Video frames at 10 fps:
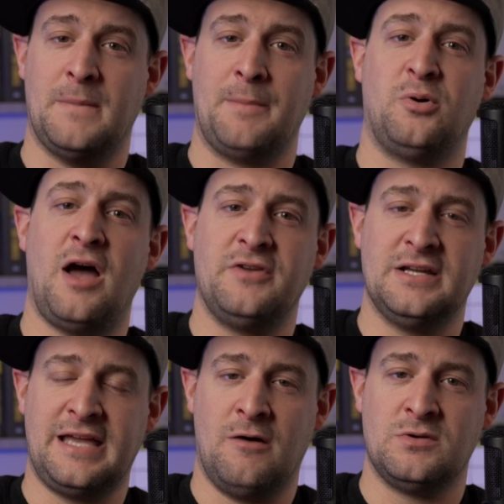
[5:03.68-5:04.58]
My profit
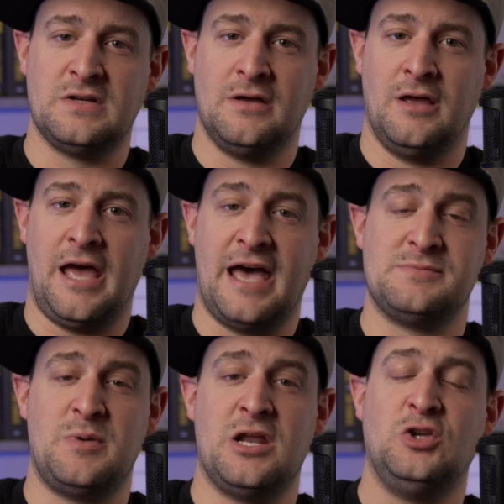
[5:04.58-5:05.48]
account
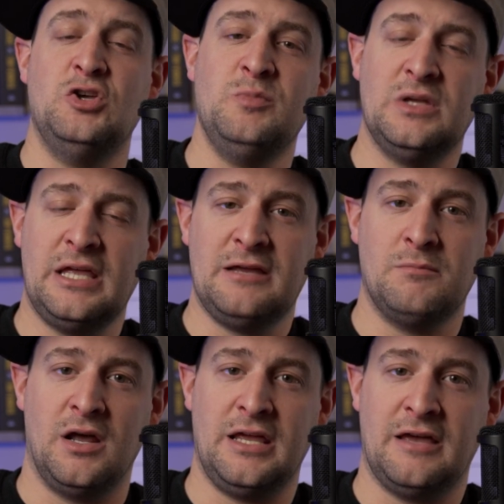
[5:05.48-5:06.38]
has been
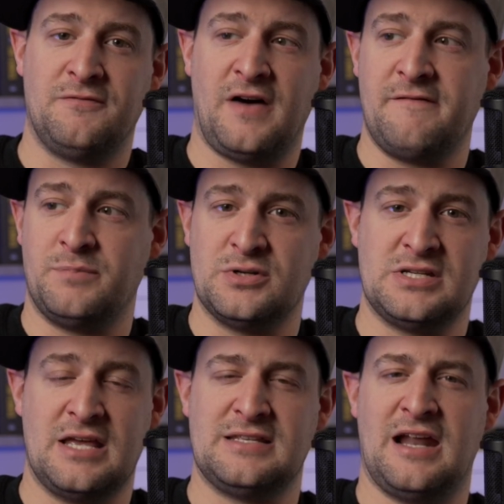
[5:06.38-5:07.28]
accumulating money at
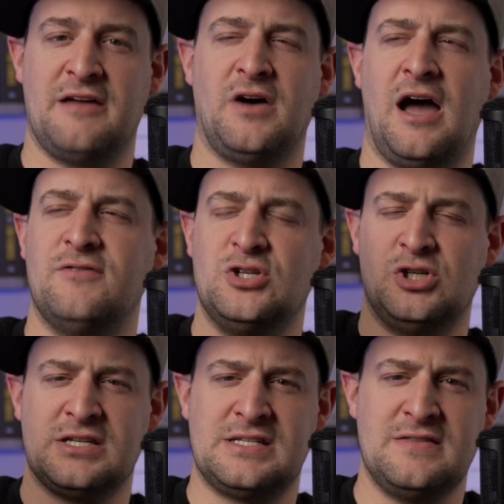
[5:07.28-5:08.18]
5% and I've, I've
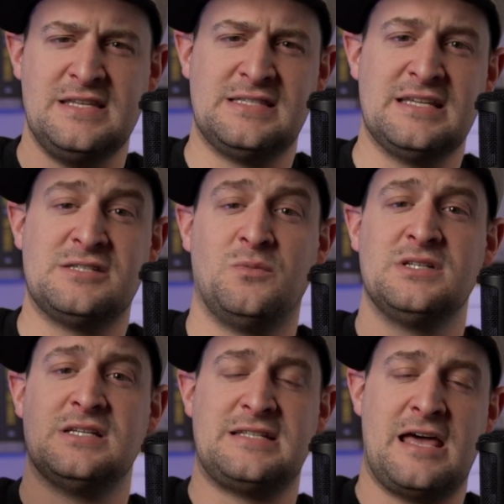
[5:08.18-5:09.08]
adjusted these things. It
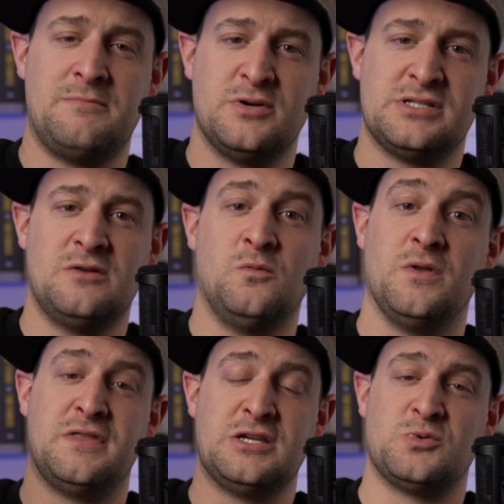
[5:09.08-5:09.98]
was at 10%
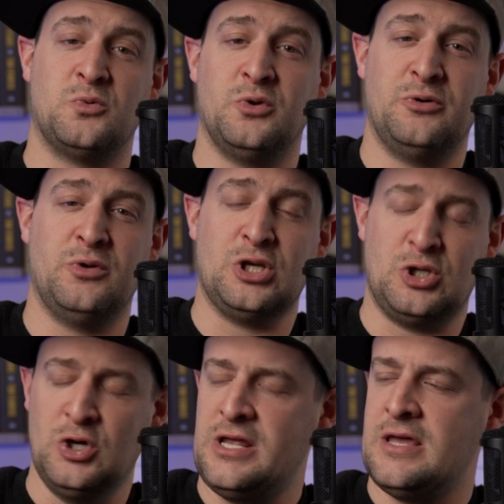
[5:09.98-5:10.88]
when things were really, really
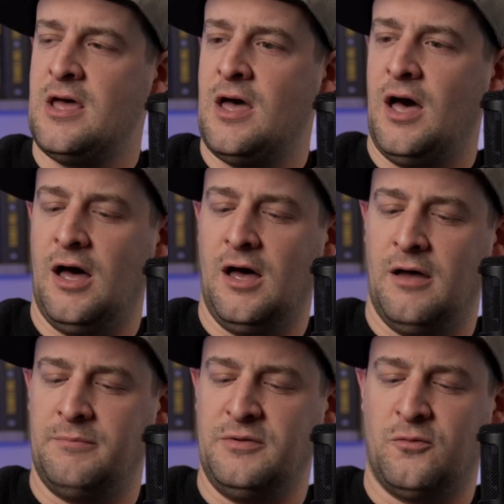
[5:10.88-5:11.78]
good
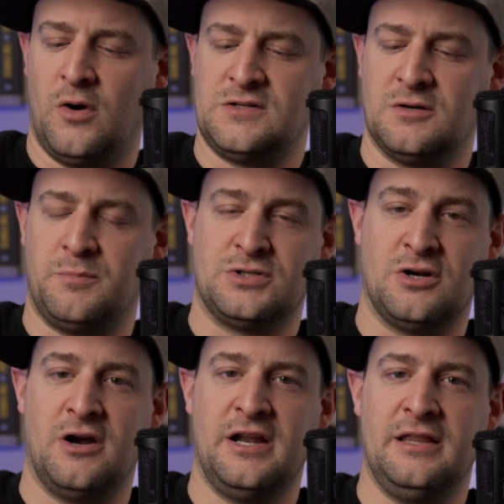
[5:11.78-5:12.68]
uh, before I took
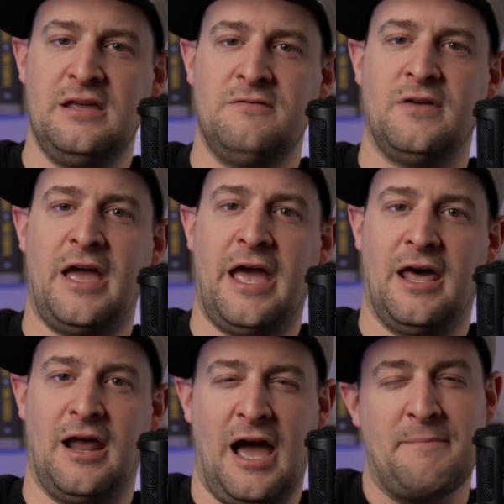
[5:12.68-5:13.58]
paternity leave
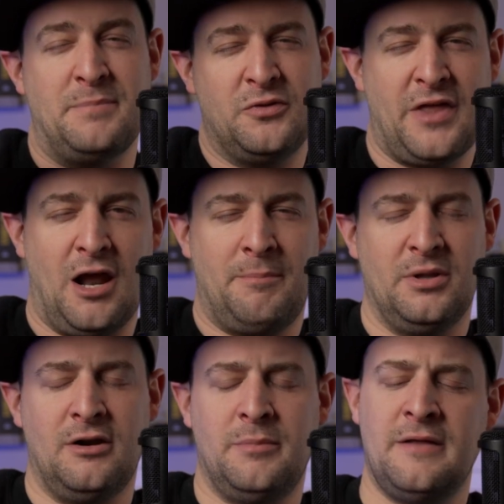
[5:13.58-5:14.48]
and I, I built that up a
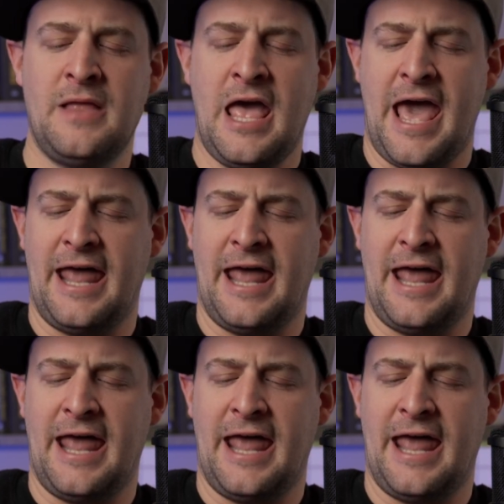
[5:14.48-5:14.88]
little bit.